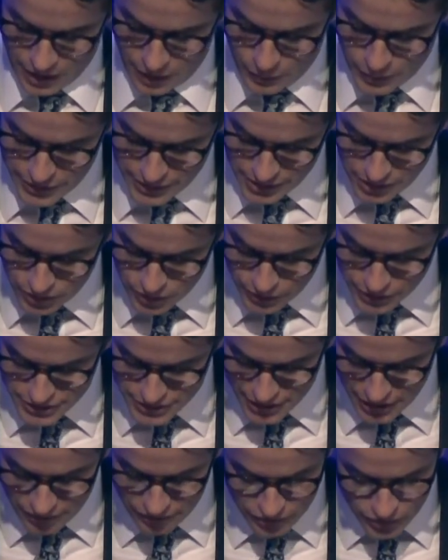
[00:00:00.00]
want to
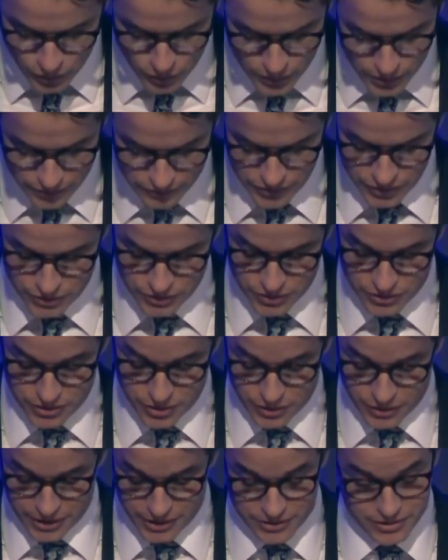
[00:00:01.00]
encourage every one of you to
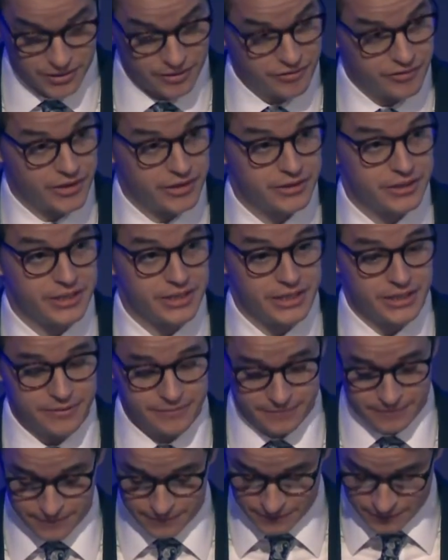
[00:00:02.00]
donate to the Fund the Need.
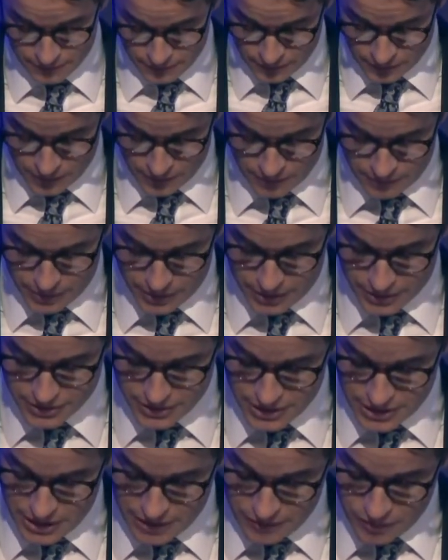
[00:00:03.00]

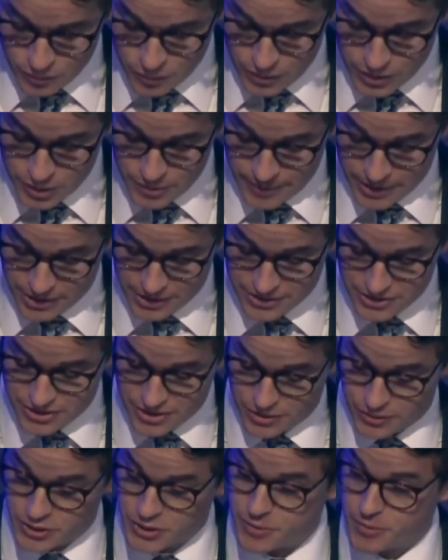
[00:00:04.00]
because even what you might
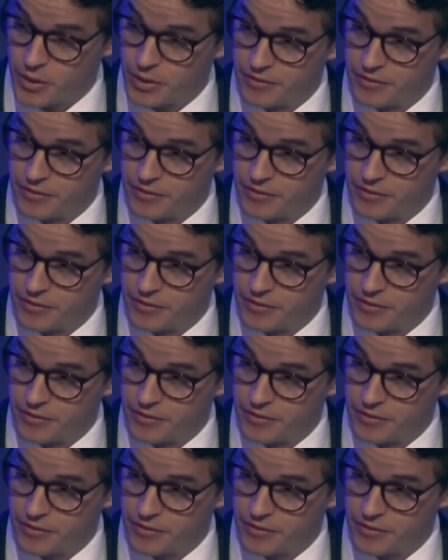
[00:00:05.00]
consider a small